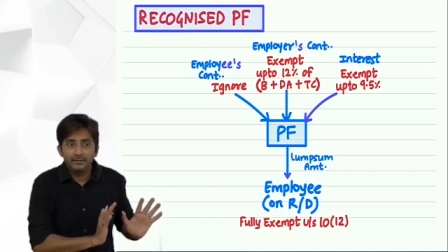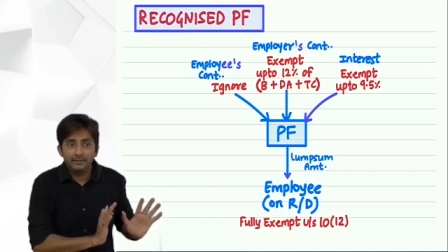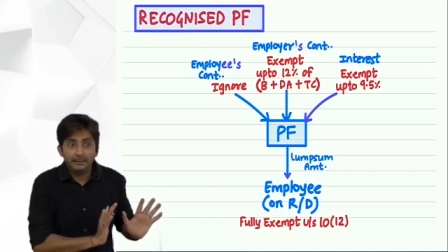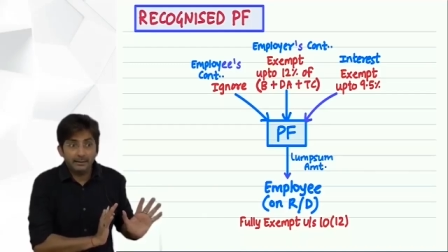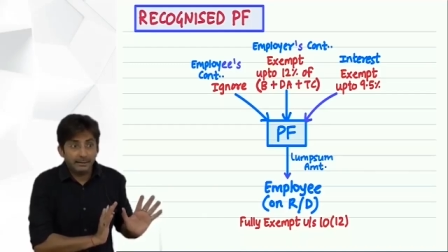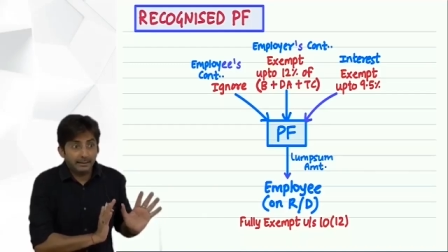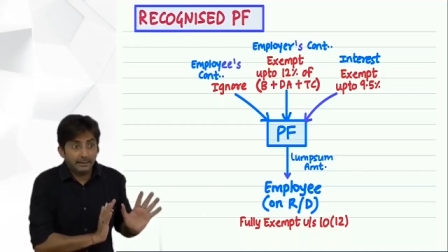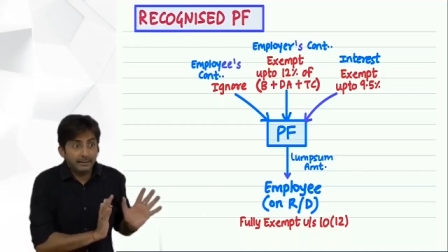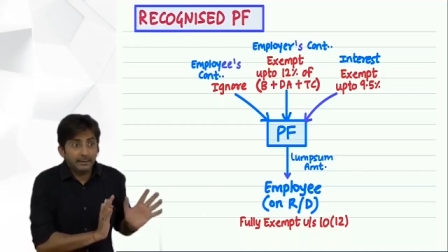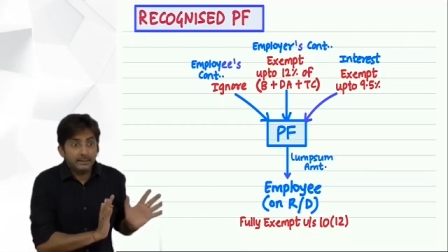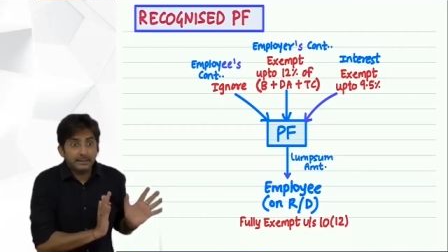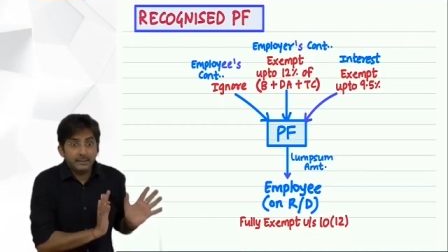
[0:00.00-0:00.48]

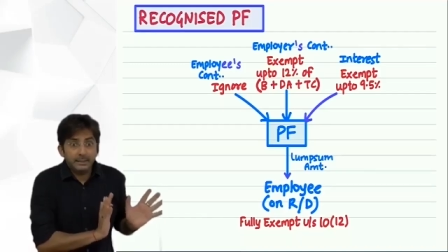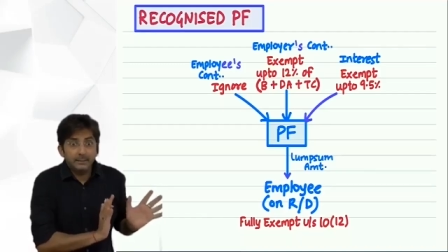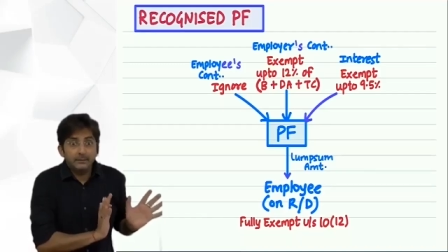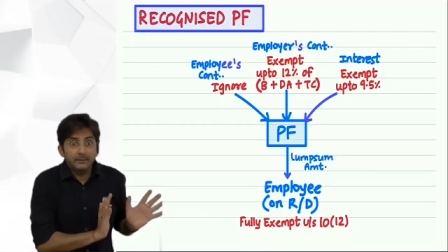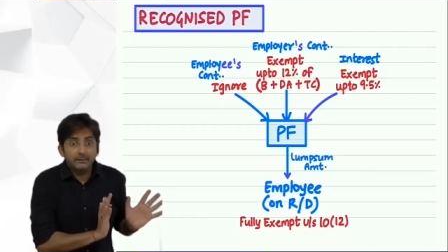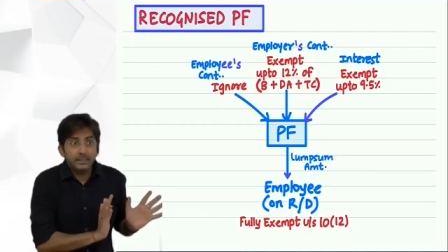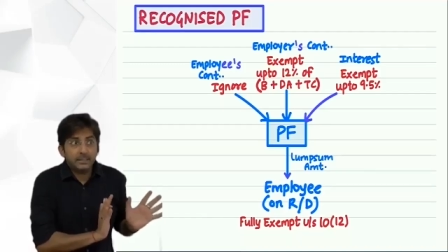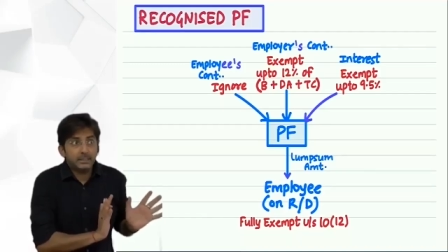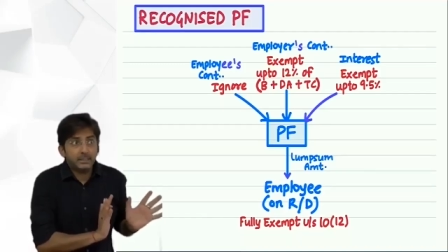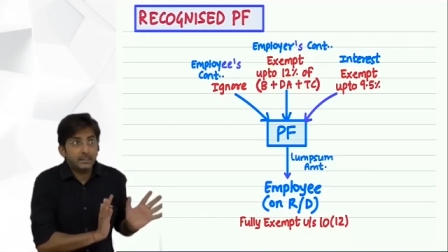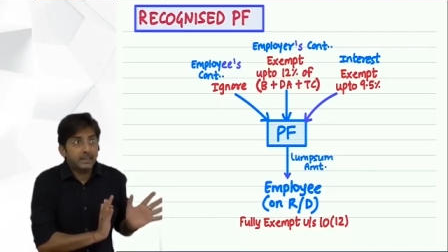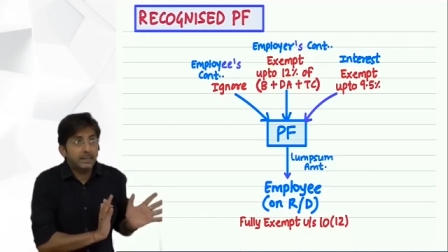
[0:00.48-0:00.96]
It is
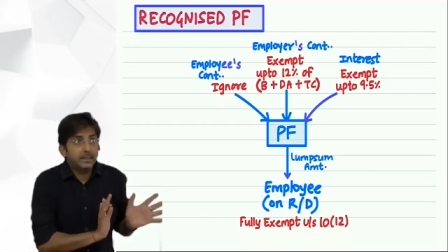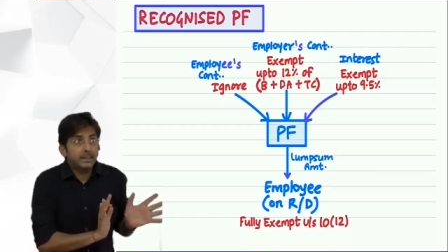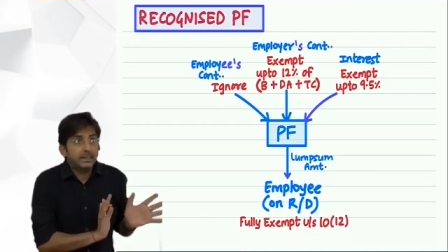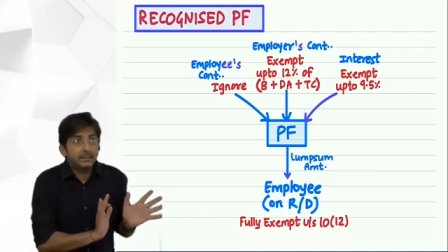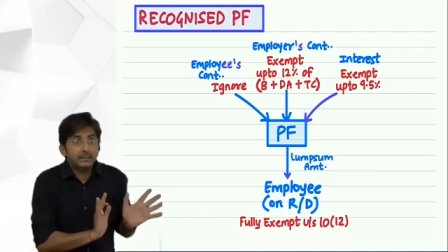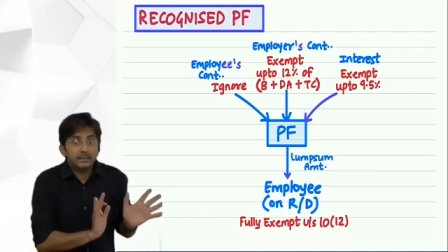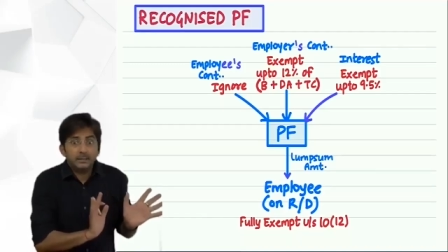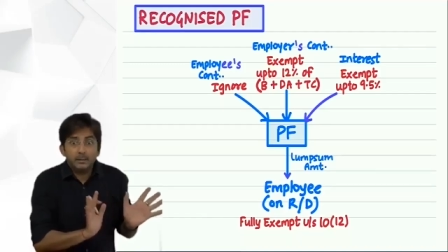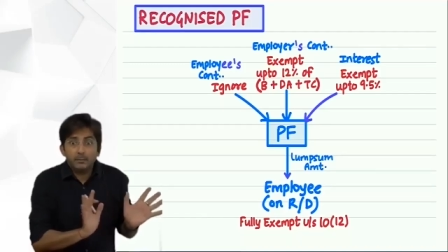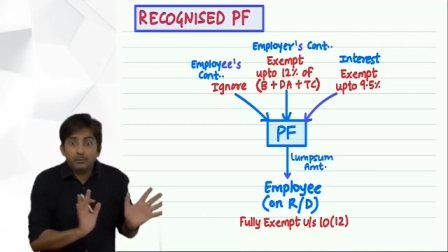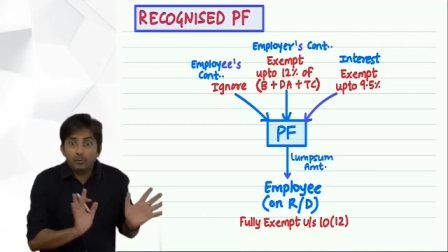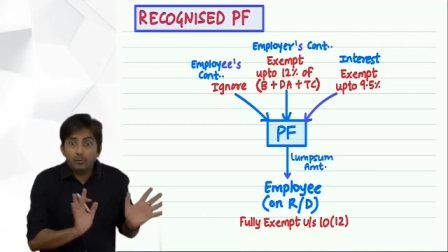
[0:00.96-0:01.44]
invested
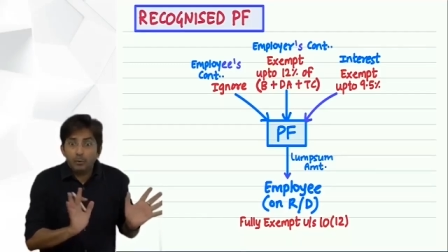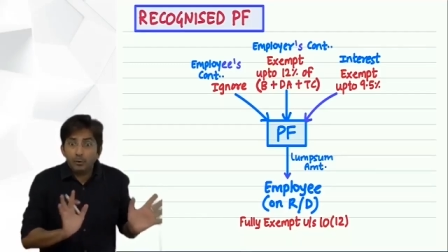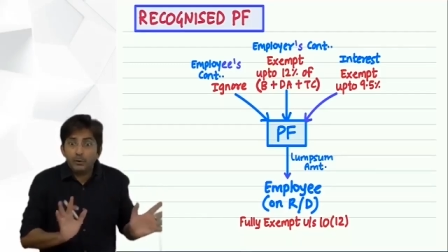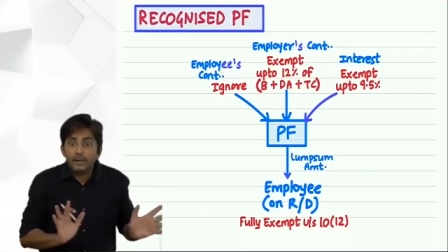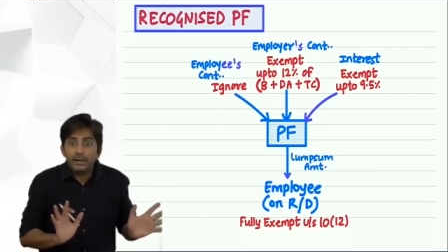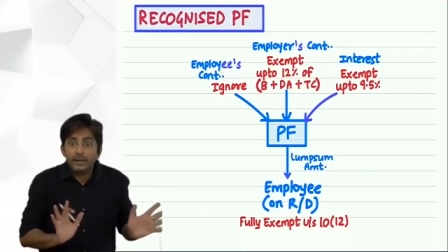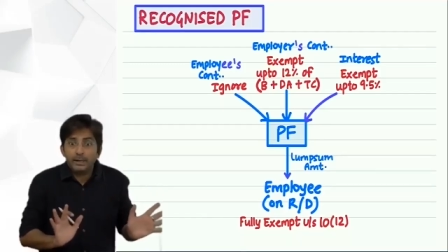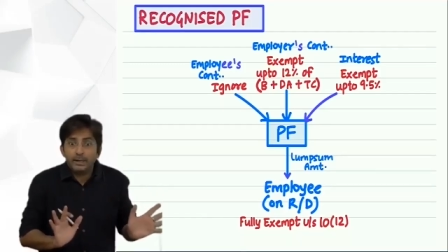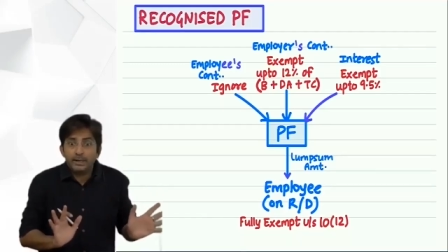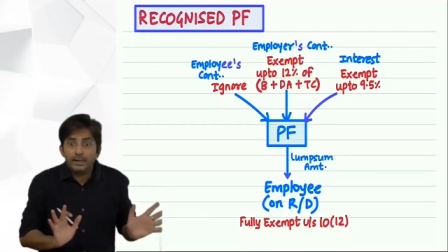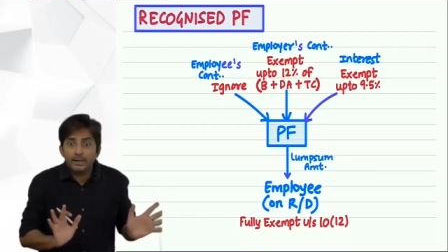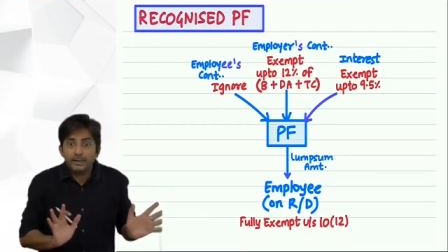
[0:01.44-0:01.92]
in some good
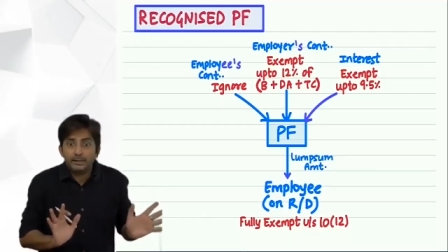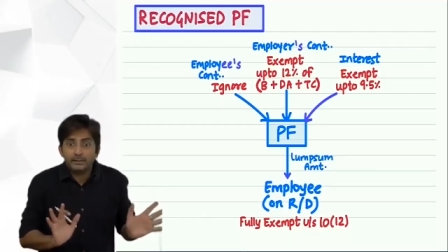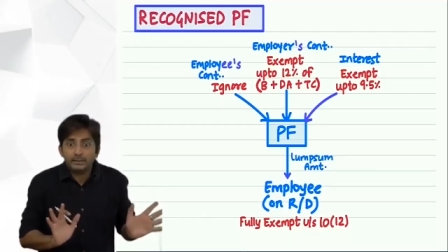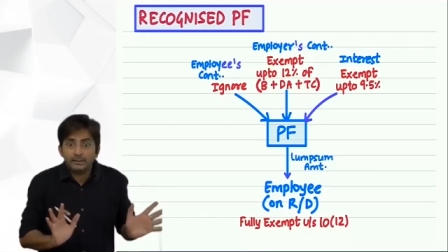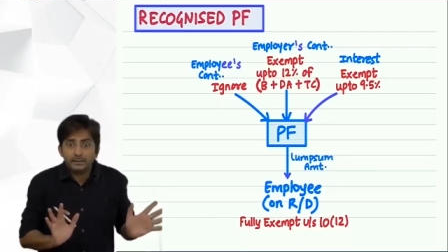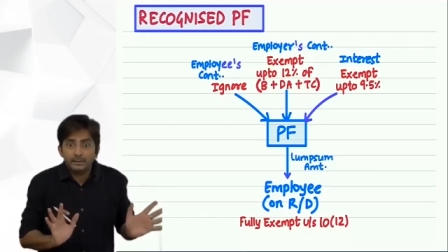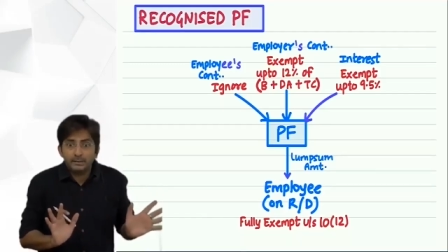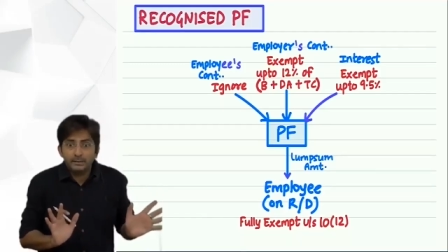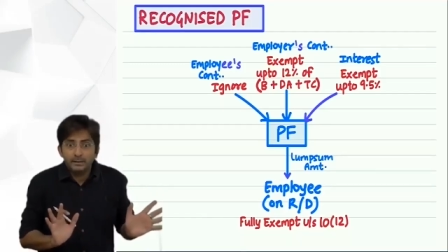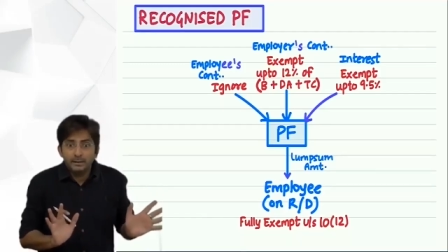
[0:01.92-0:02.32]
areas.